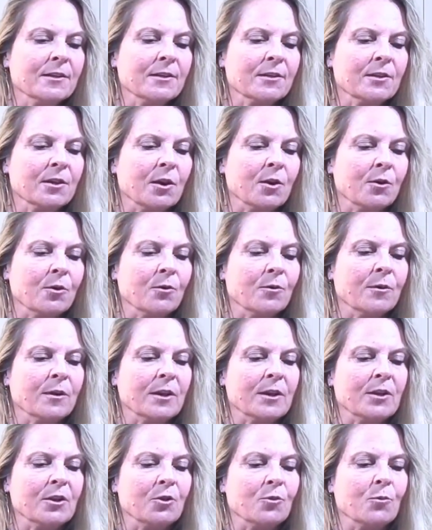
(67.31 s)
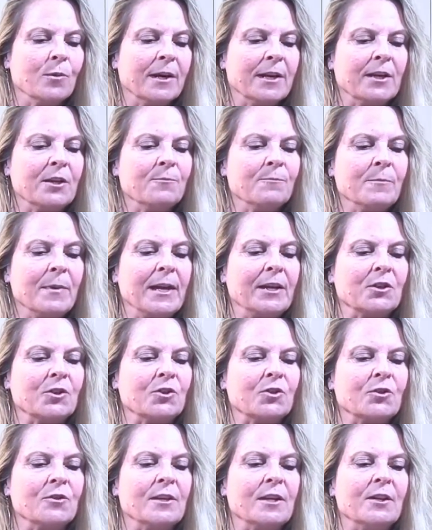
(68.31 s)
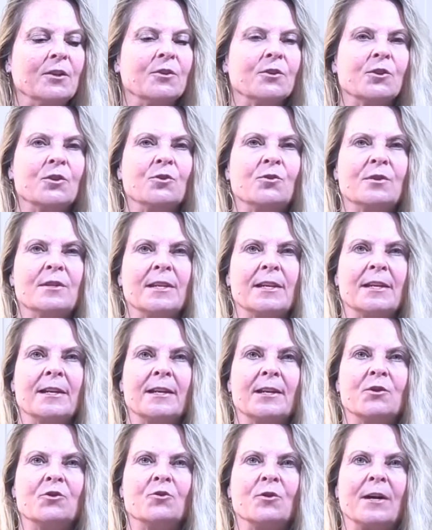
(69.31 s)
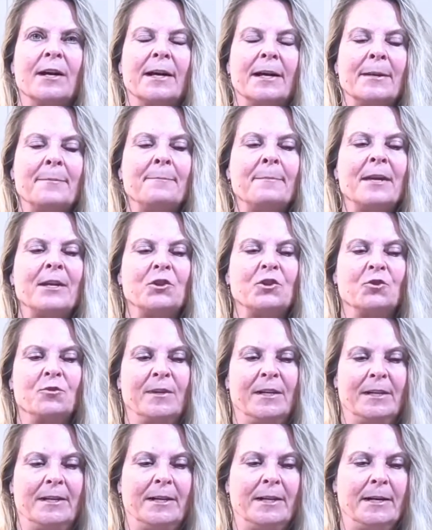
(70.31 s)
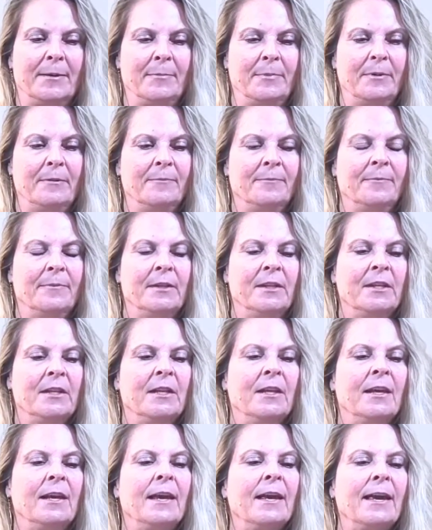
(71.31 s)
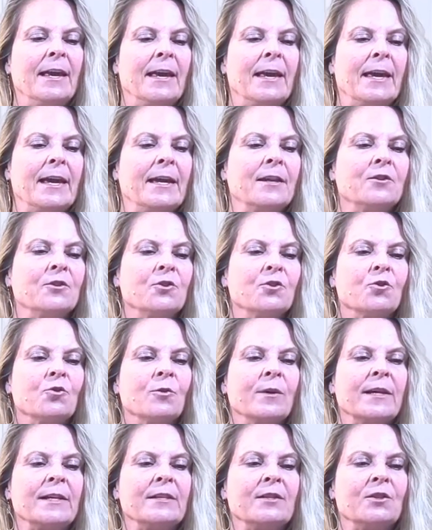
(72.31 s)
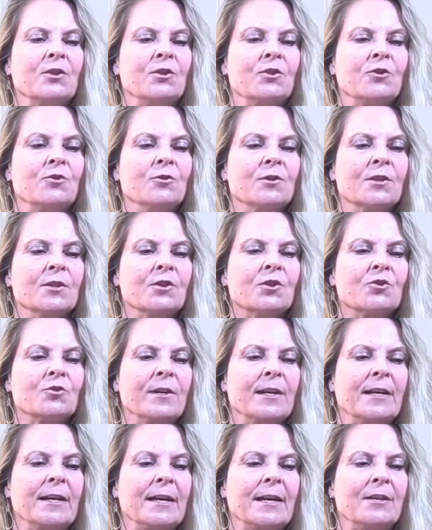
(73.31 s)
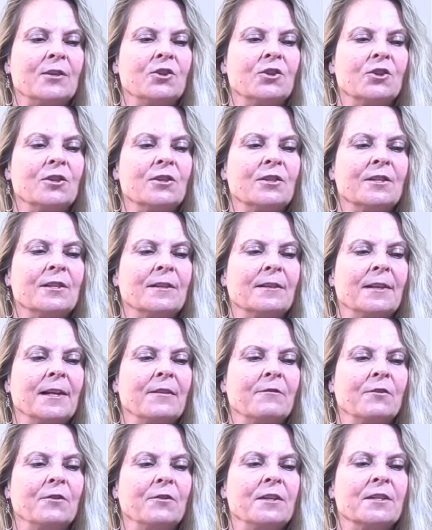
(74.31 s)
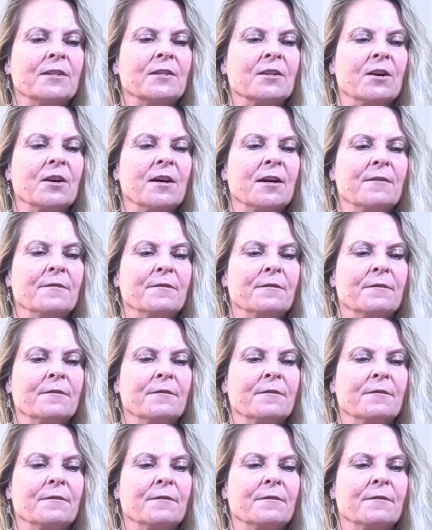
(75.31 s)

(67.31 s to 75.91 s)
So you want to make sure that you're using a dry measuring cup. And you're going to use a straight edge to level this off.